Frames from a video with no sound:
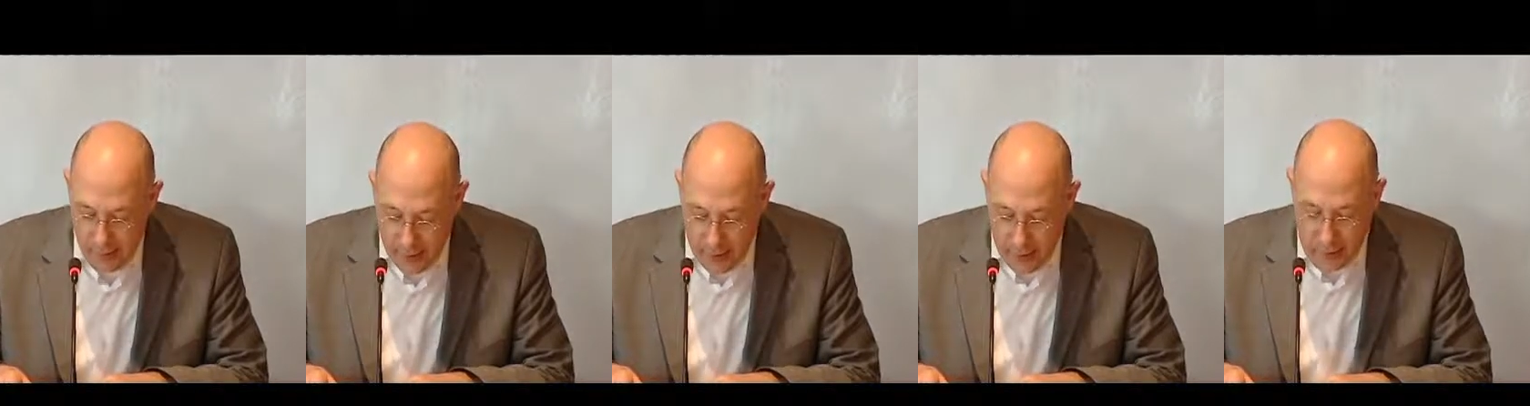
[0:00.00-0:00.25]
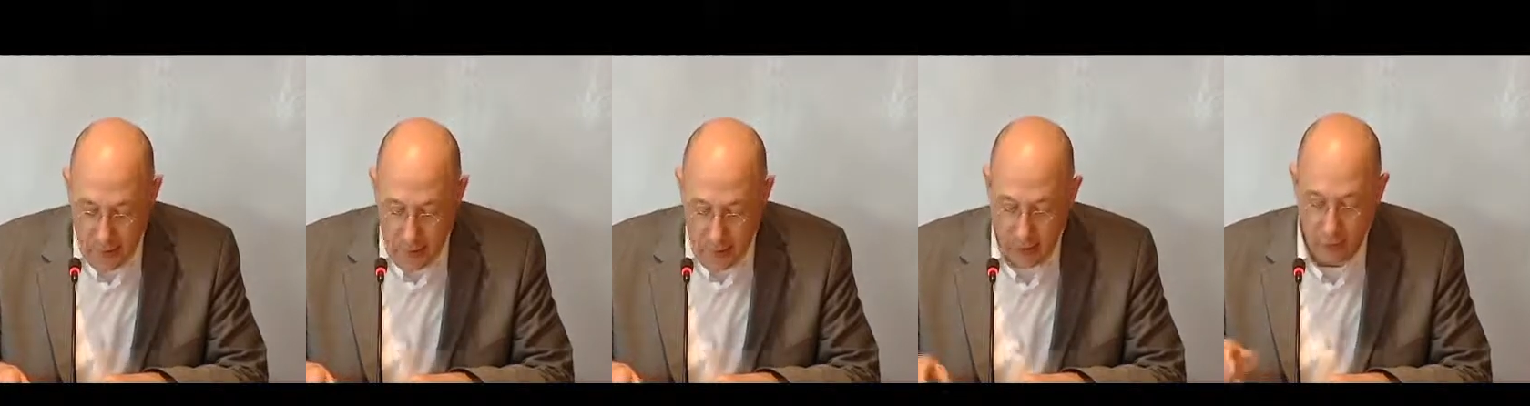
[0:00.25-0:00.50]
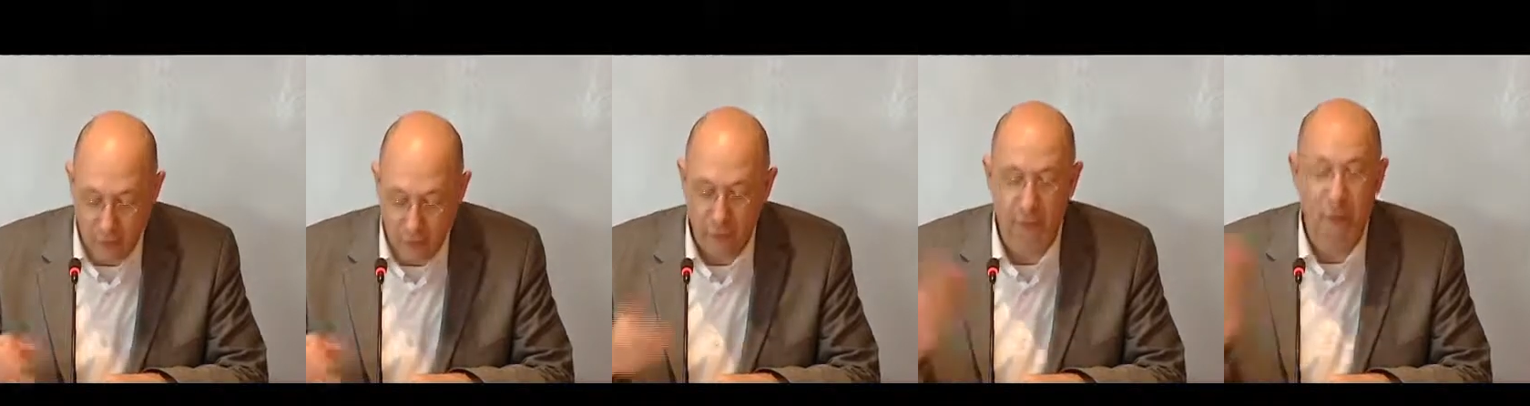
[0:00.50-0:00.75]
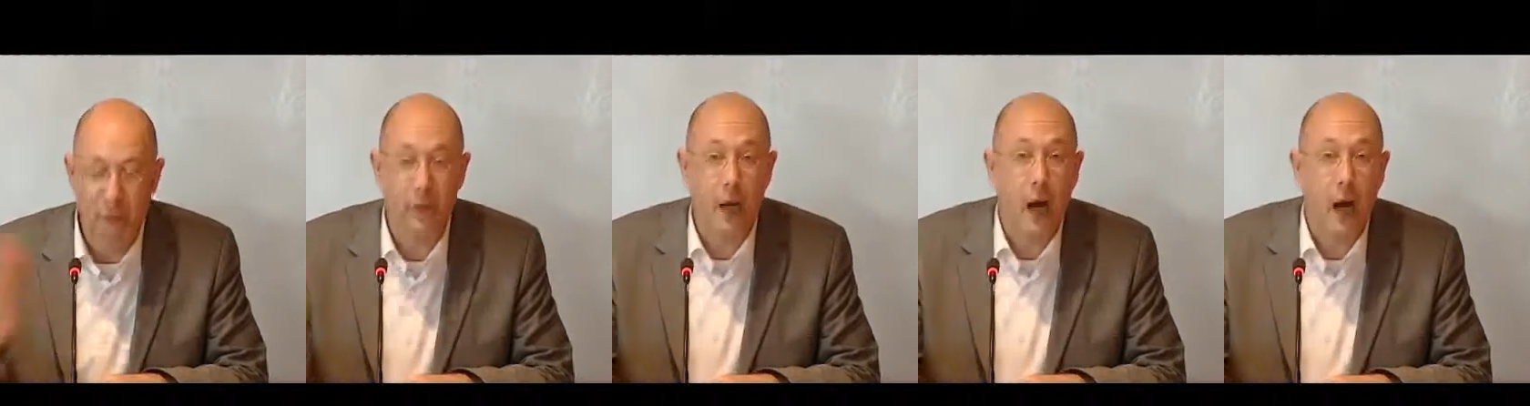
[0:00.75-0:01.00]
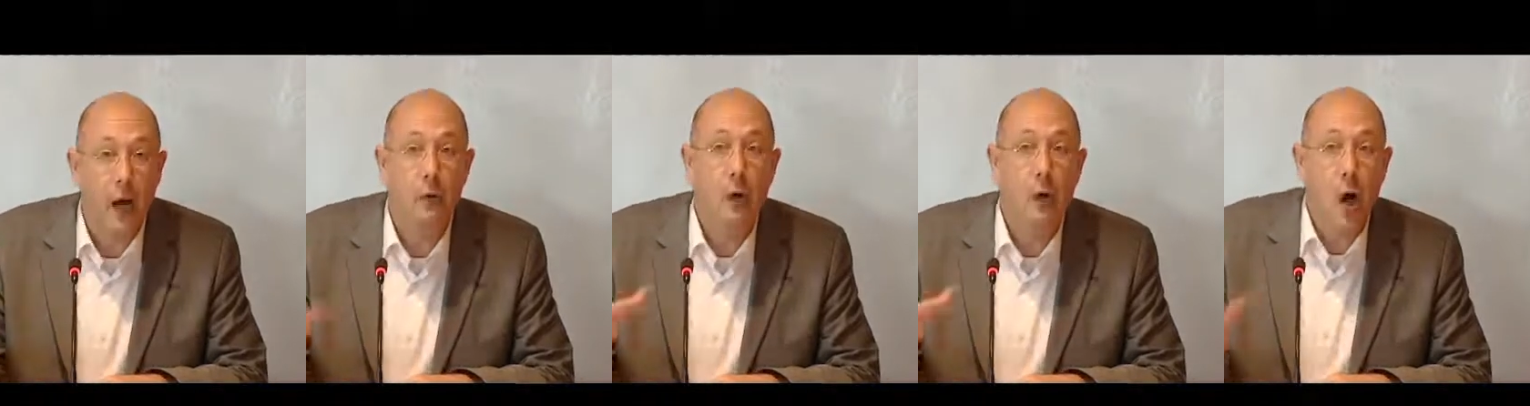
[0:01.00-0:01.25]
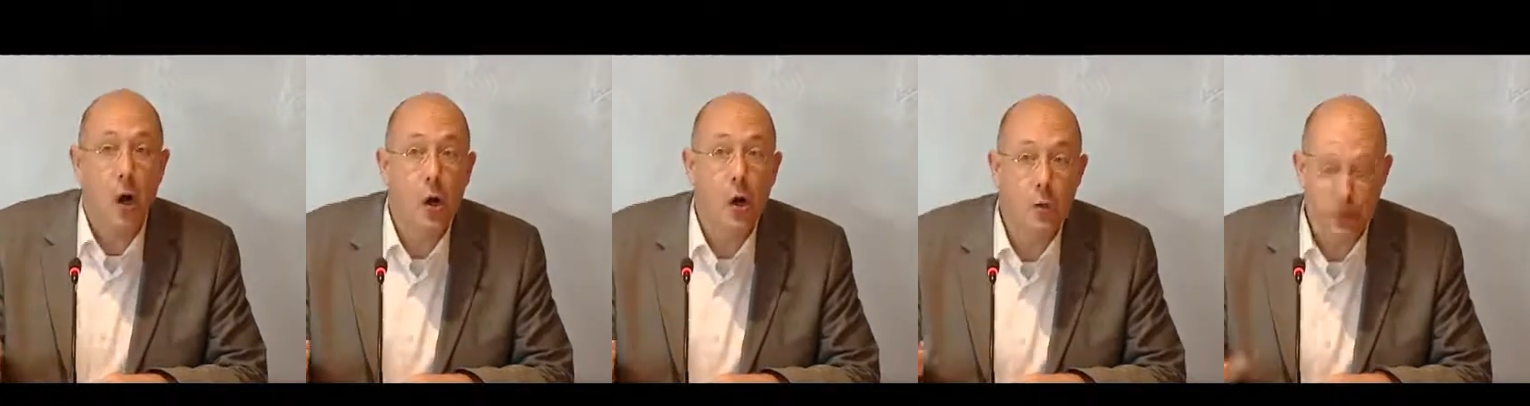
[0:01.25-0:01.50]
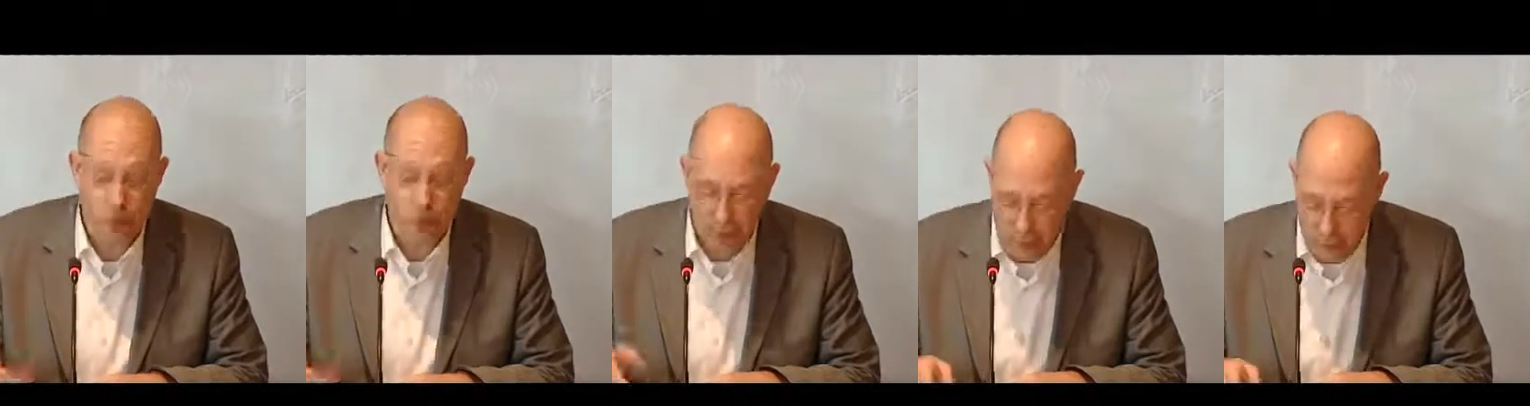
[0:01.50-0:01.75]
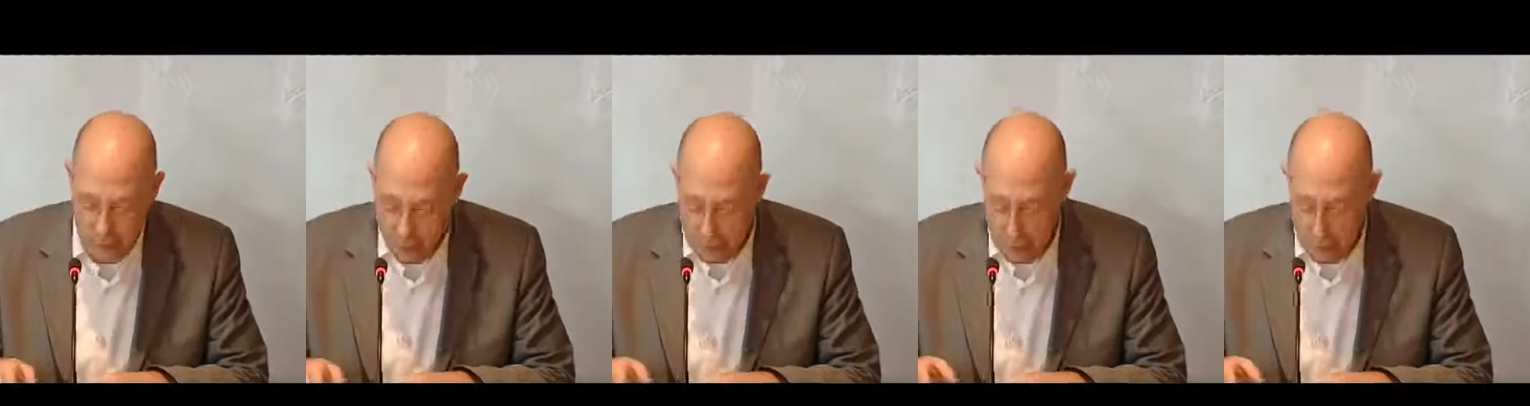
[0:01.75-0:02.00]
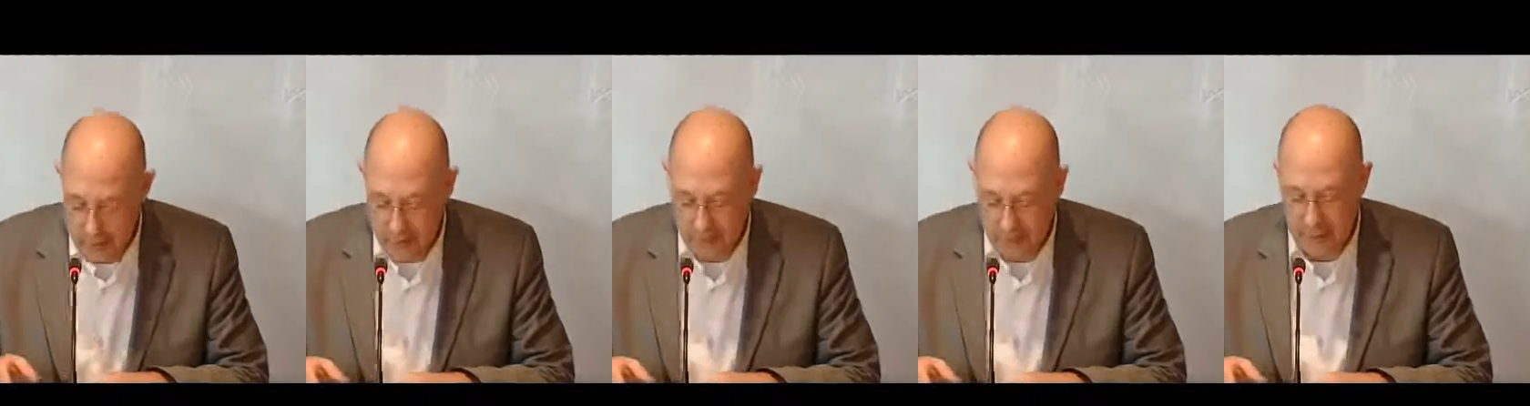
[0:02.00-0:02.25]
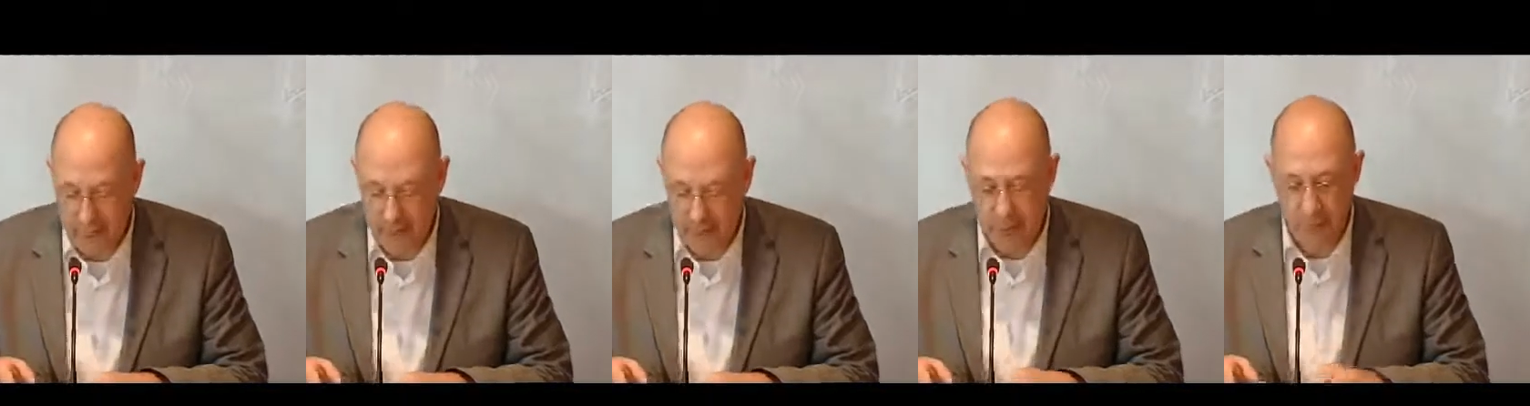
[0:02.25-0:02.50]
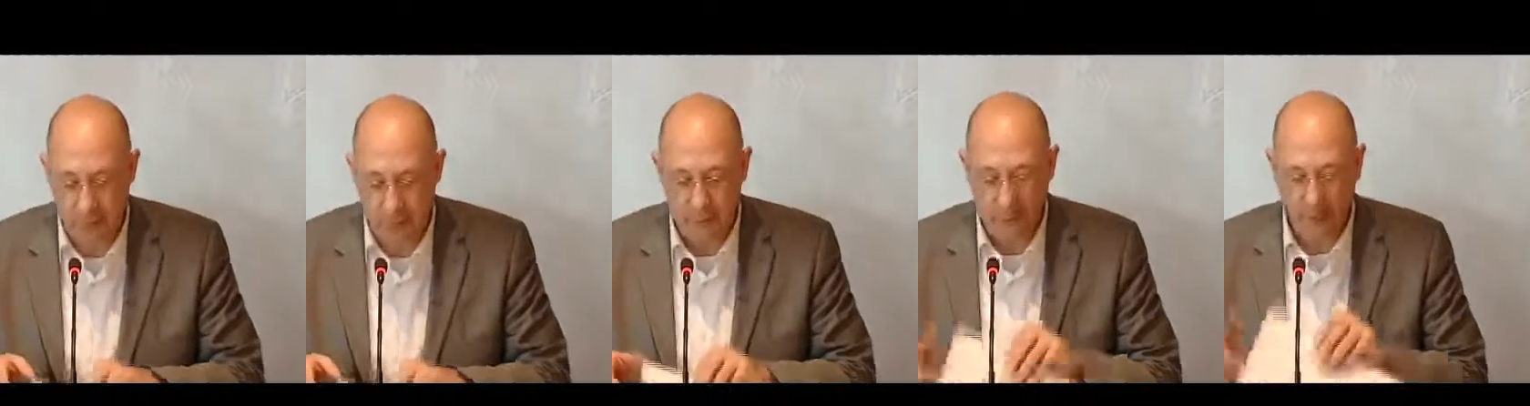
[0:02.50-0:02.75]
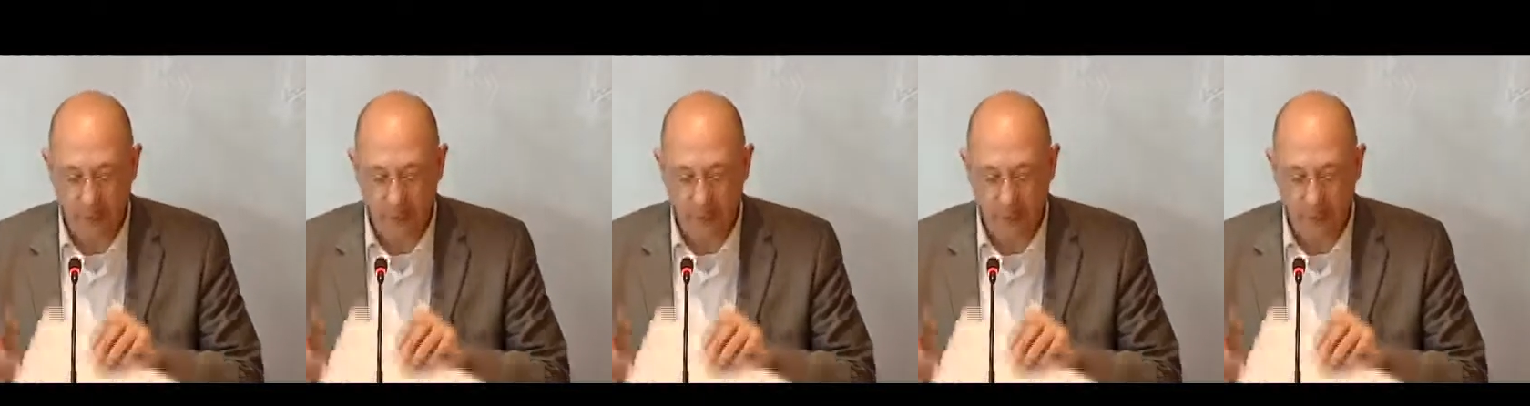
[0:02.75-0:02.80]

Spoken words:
and so for our own human dignity.